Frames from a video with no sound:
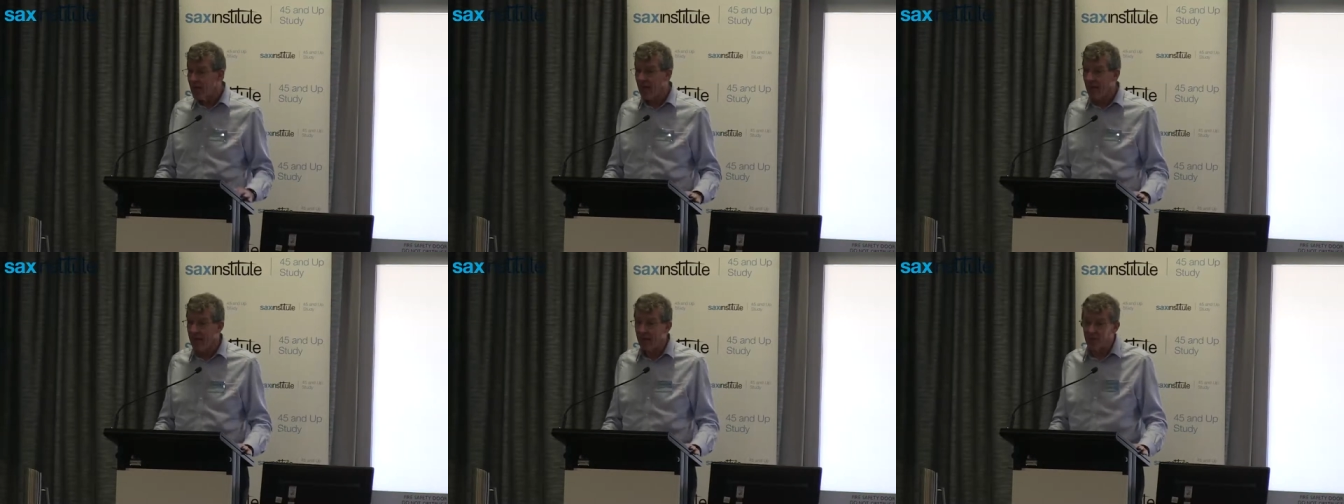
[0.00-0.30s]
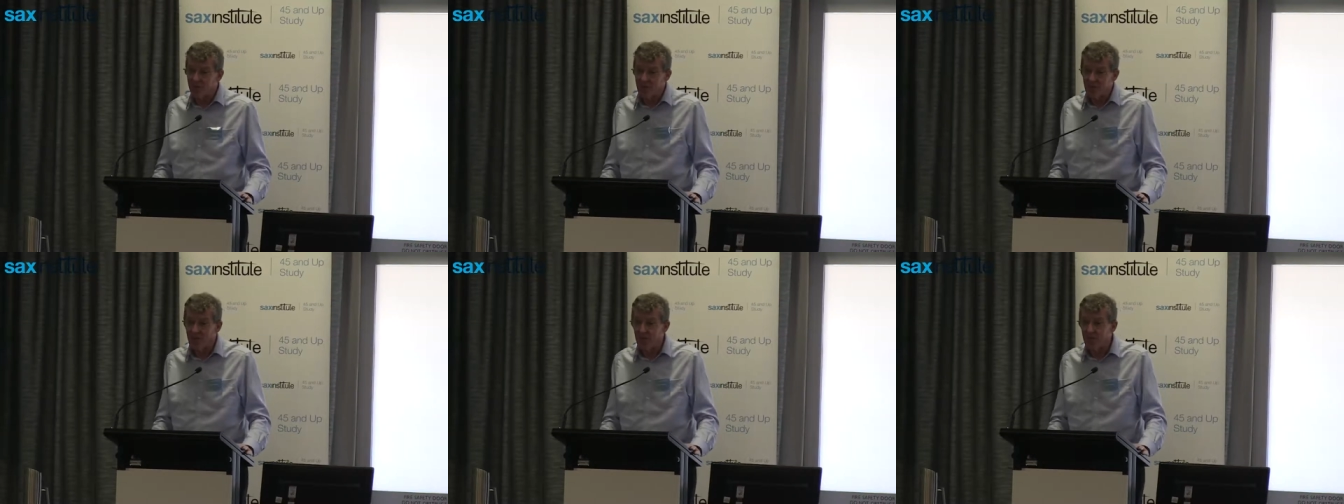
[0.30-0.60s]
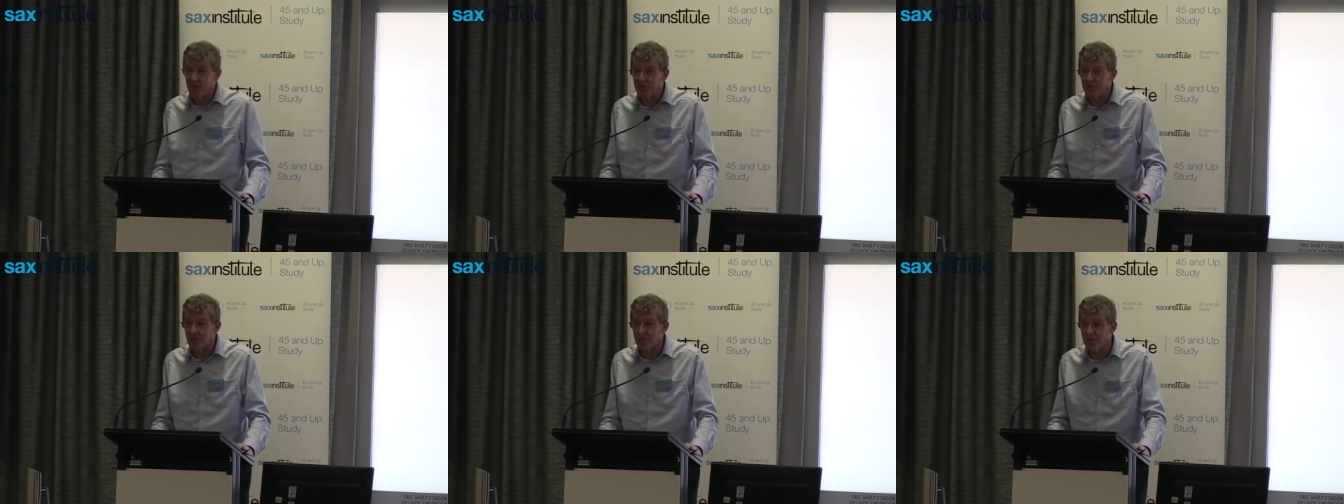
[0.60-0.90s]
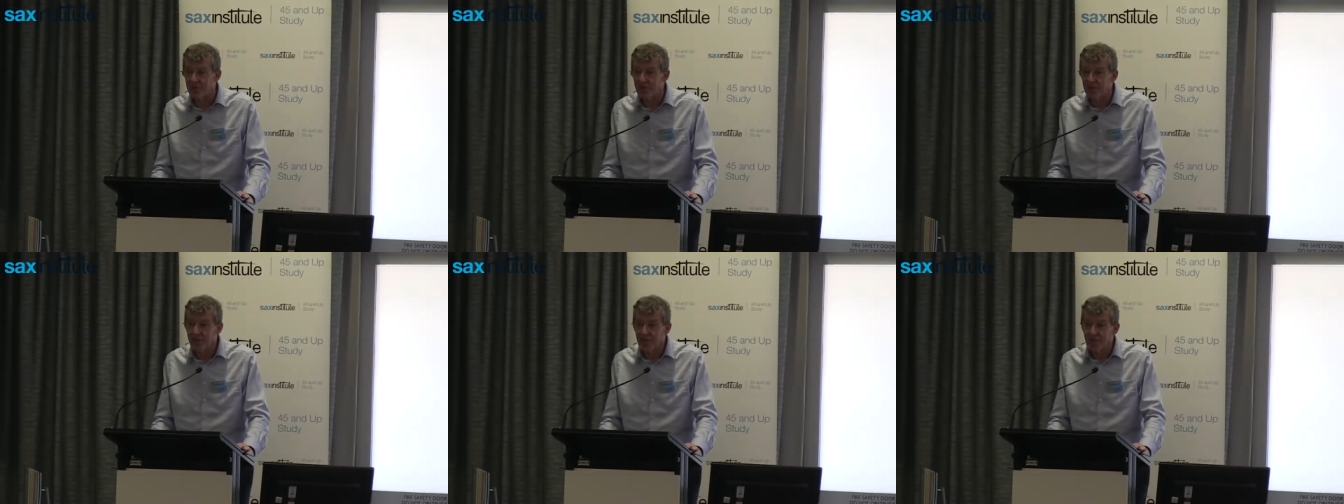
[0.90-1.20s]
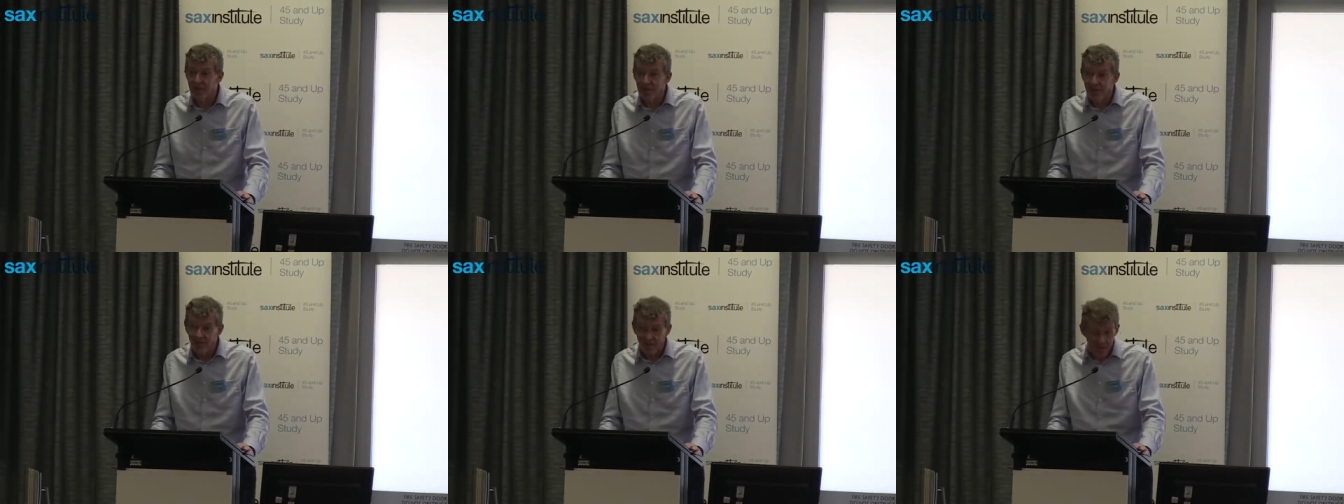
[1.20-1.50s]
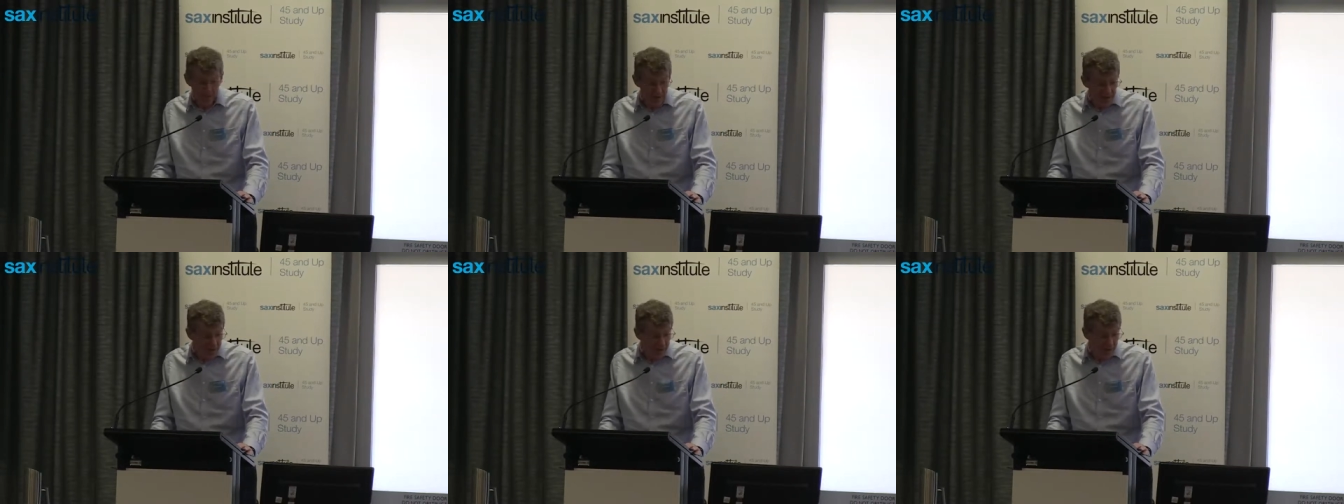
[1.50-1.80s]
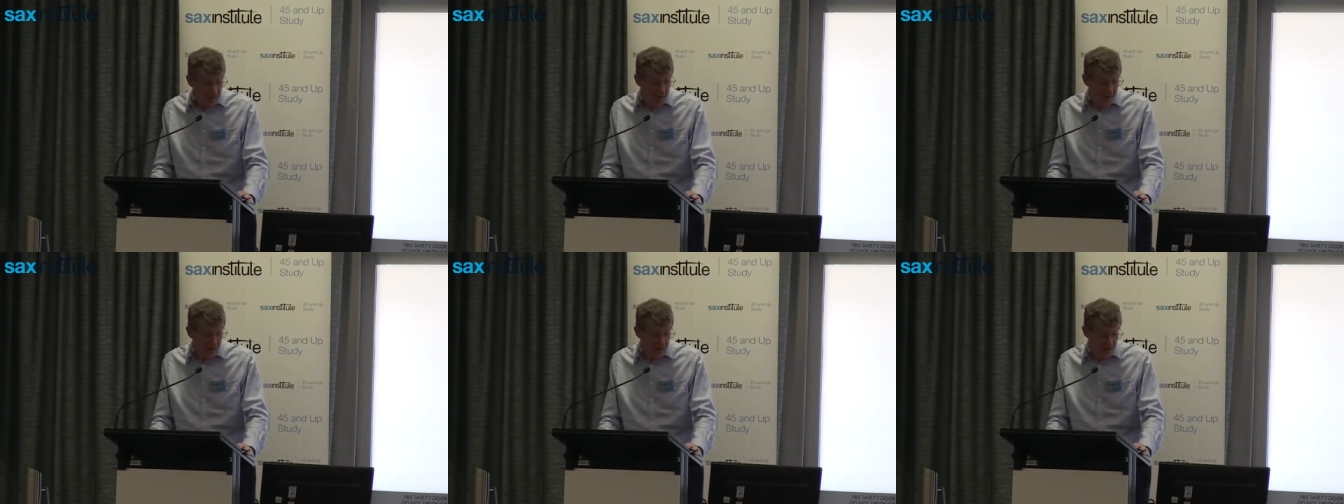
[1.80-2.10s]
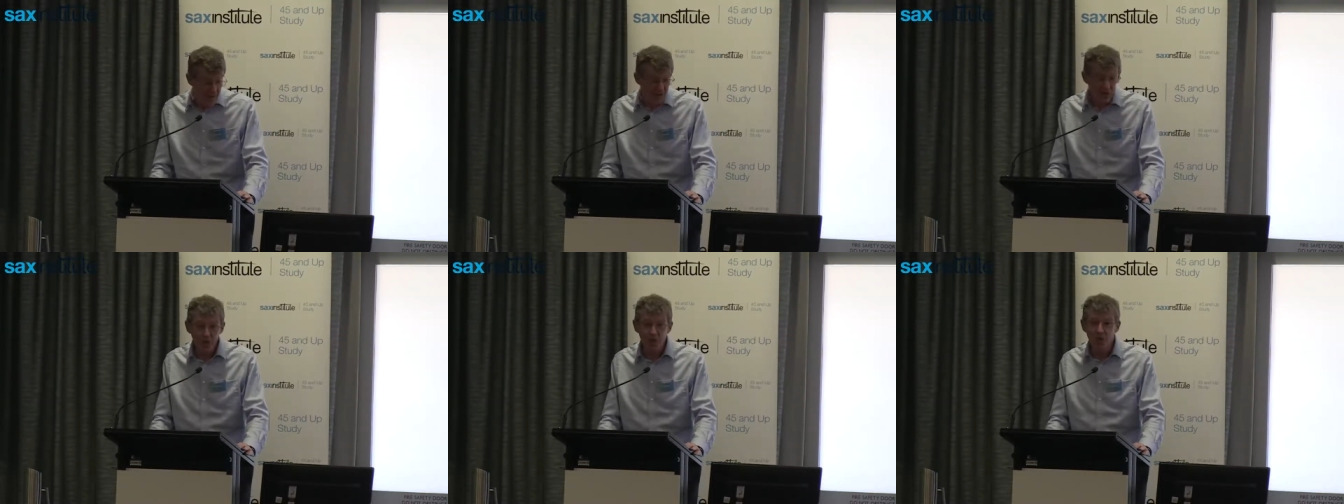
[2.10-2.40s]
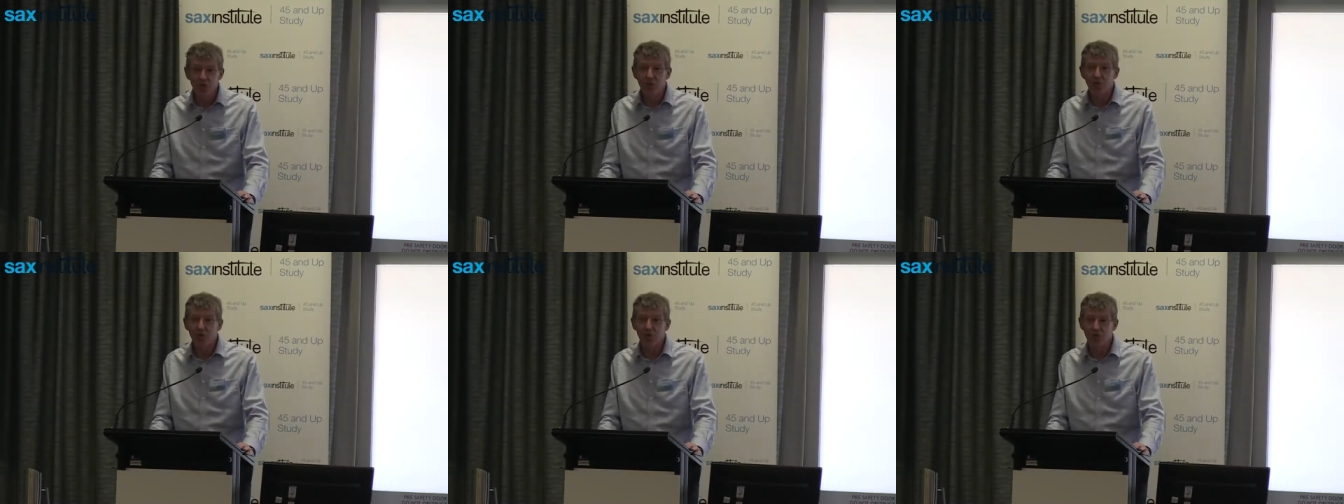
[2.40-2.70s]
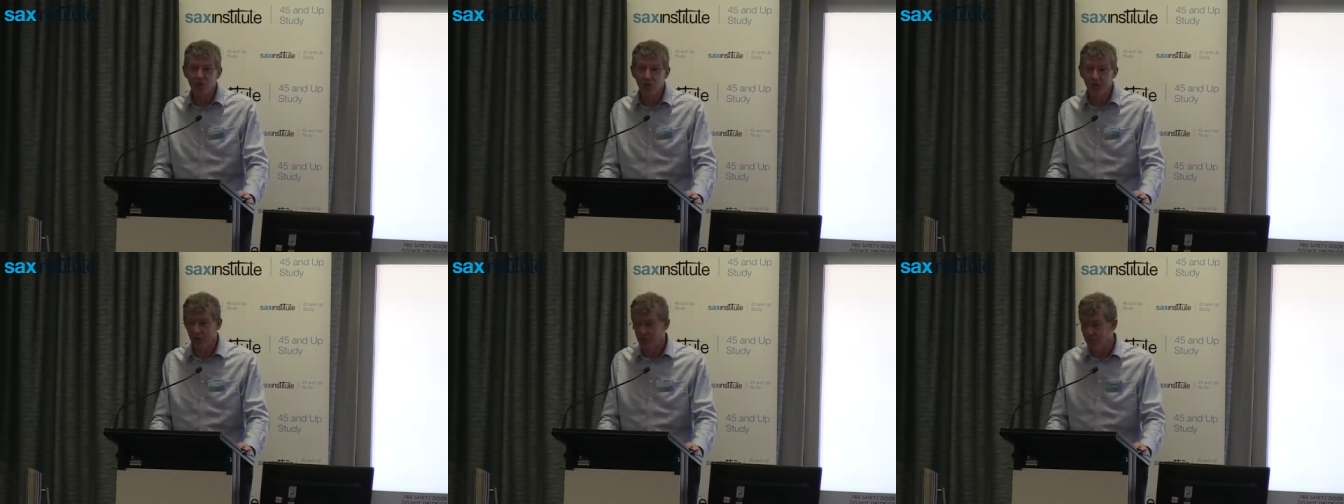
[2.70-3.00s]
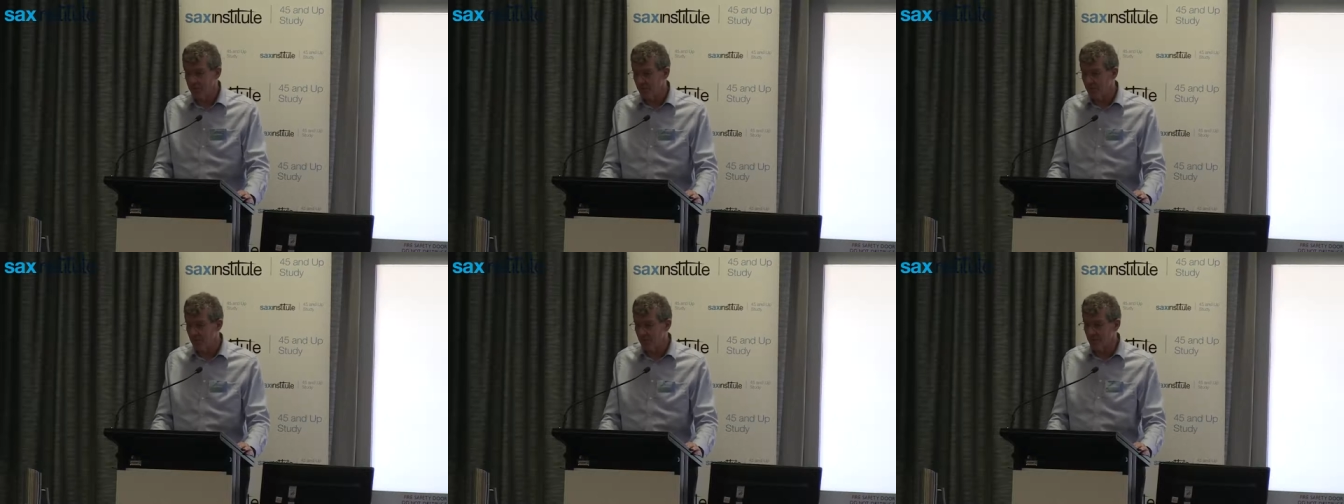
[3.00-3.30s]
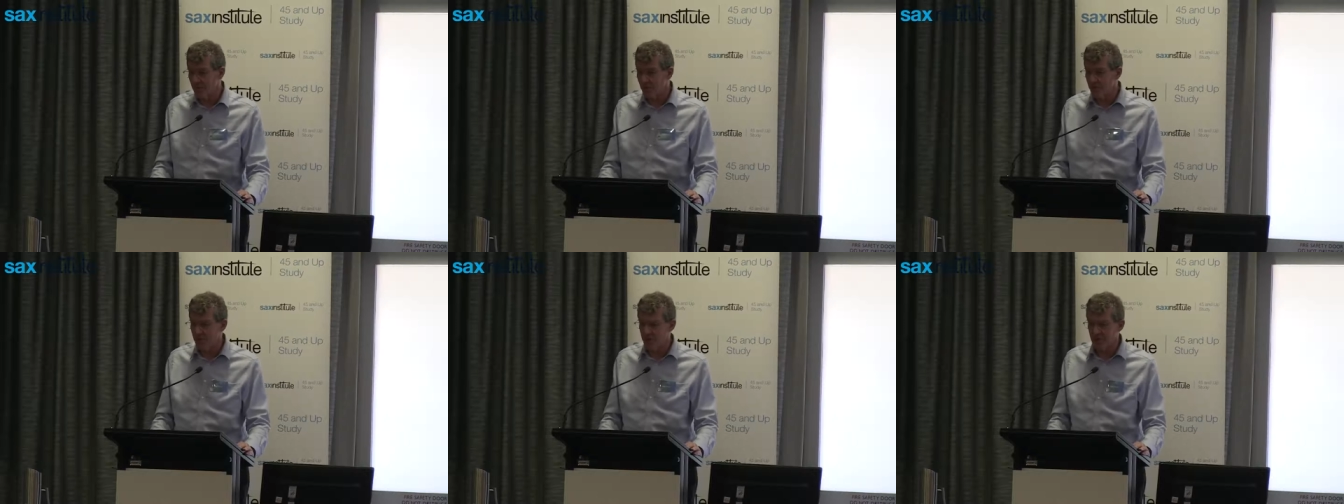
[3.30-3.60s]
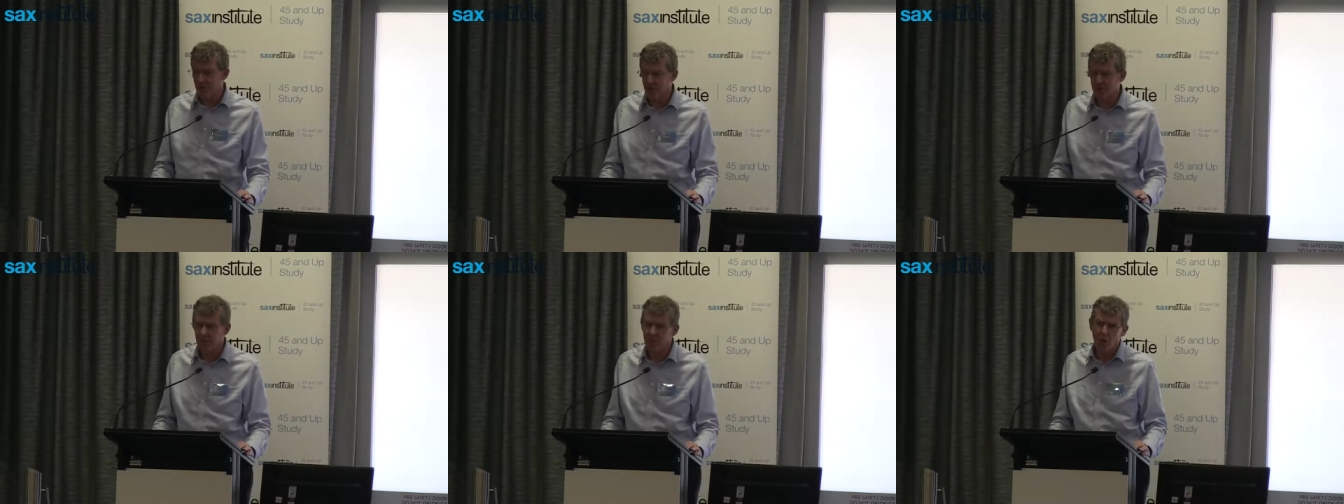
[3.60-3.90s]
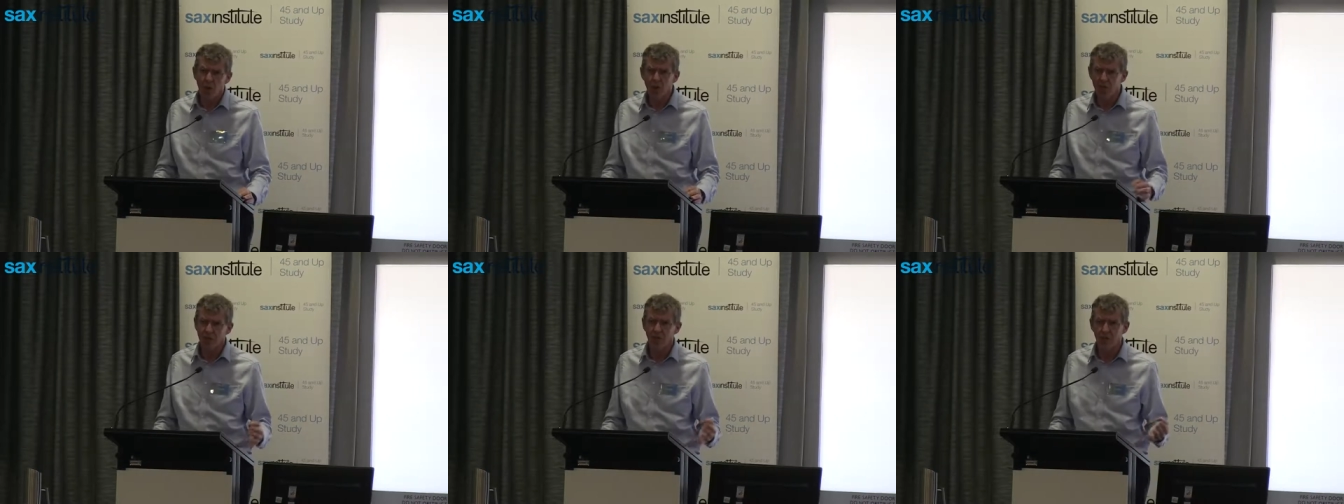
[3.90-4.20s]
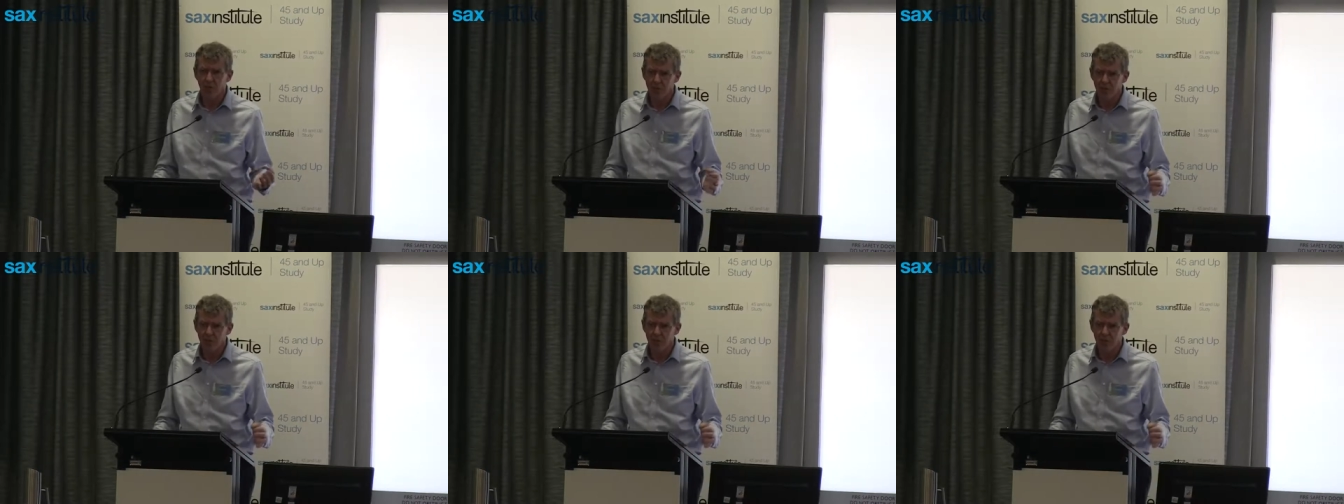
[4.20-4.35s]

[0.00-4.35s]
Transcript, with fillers: uh, results have been taken. And that's a huge waste of resources and also